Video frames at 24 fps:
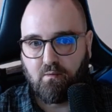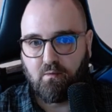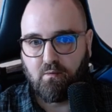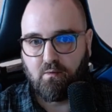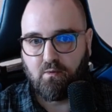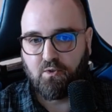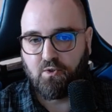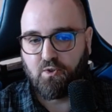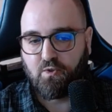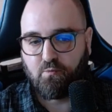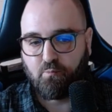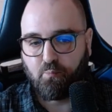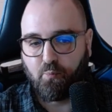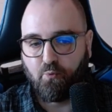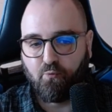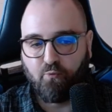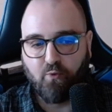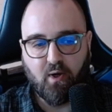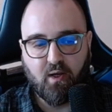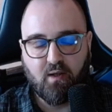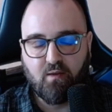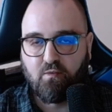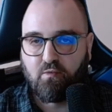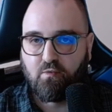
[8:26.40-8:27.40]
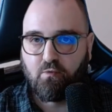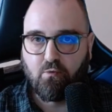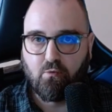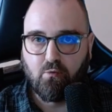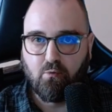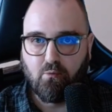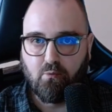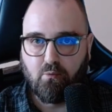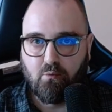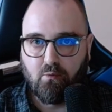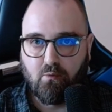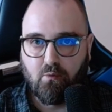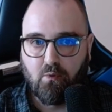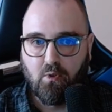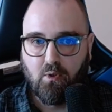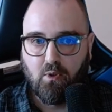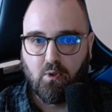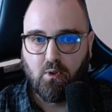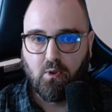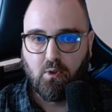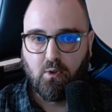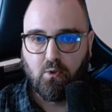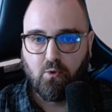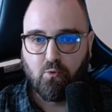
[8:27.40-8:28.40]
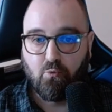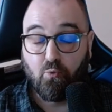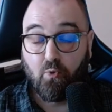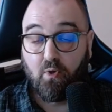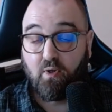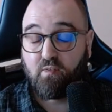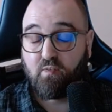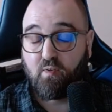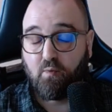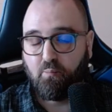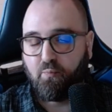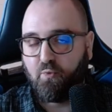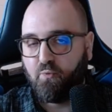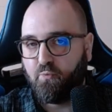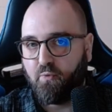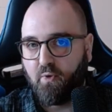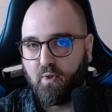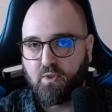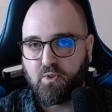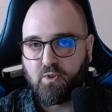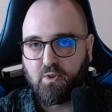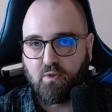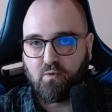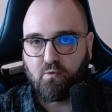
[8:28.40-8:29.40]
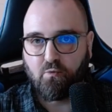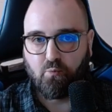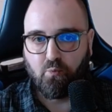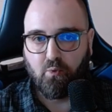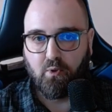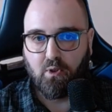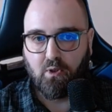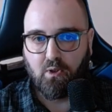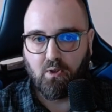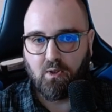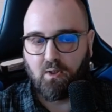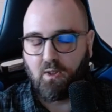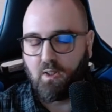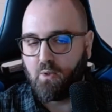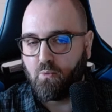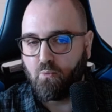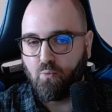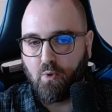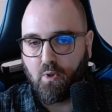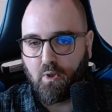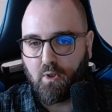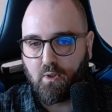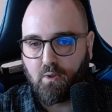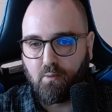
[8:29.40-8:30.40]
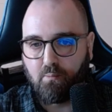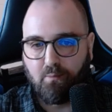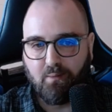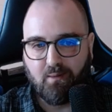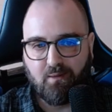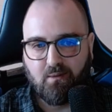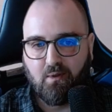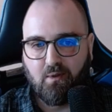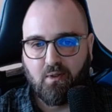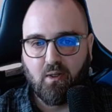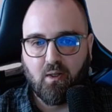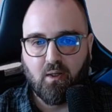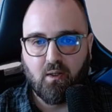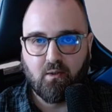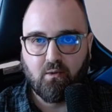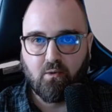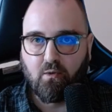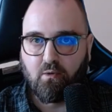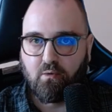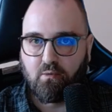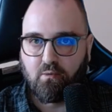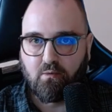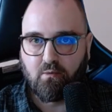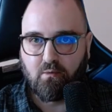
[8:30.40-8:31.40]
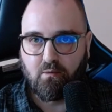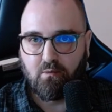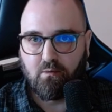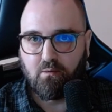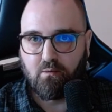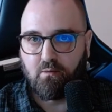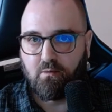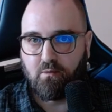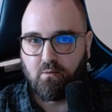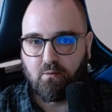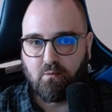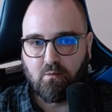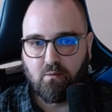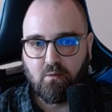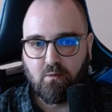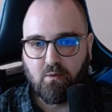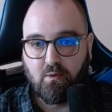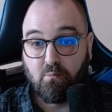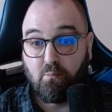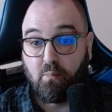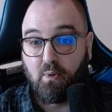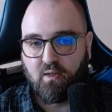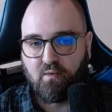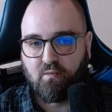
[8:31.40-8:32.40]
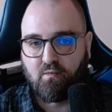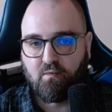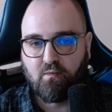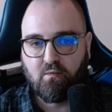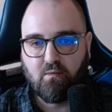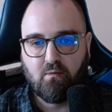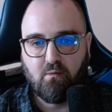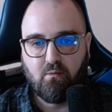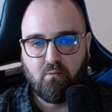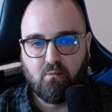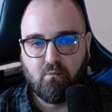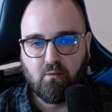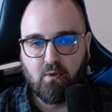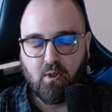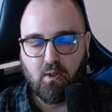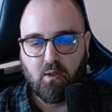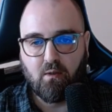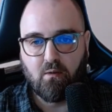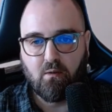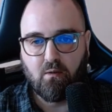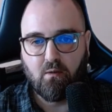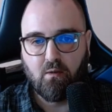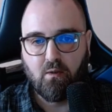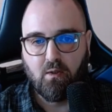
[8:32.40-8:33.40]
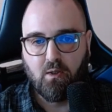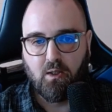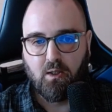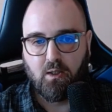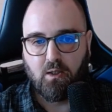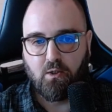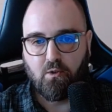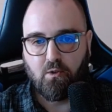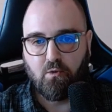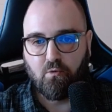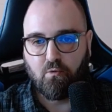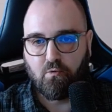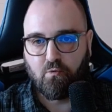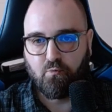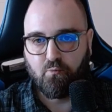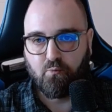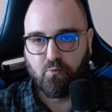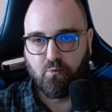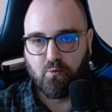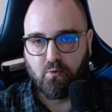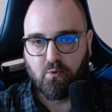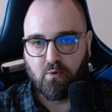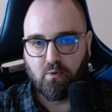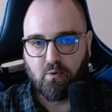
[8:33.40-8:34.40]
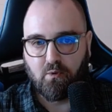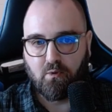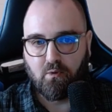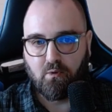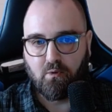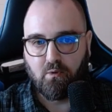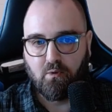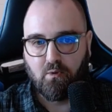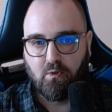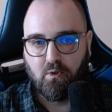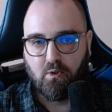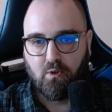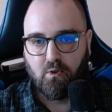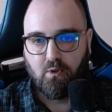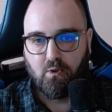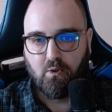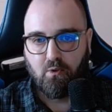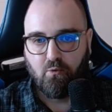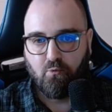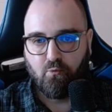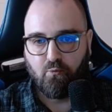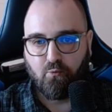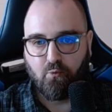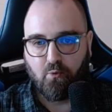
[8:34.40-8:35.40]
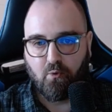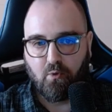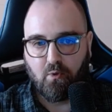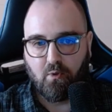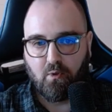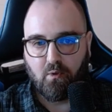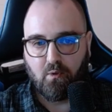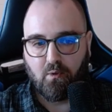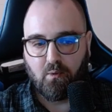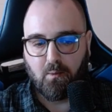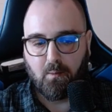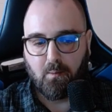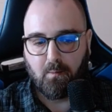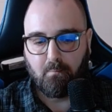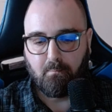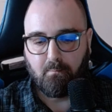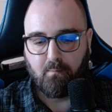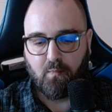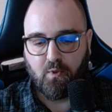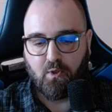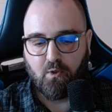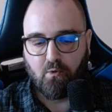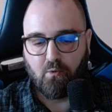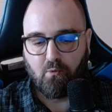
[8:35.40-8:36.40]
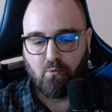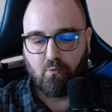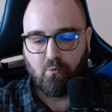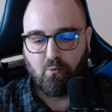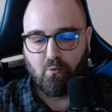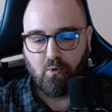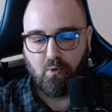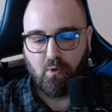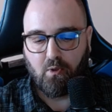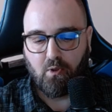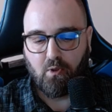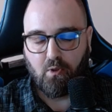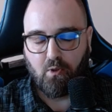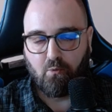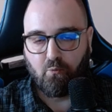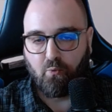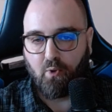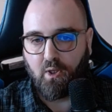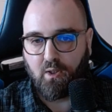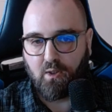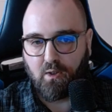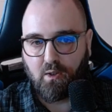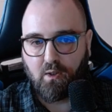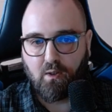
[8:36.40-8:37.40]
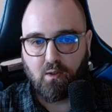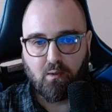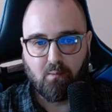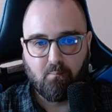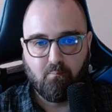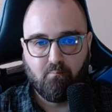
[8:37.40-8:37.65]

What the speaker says: just provides two example functions. Really, they work, but they are not the best you can use for ranking.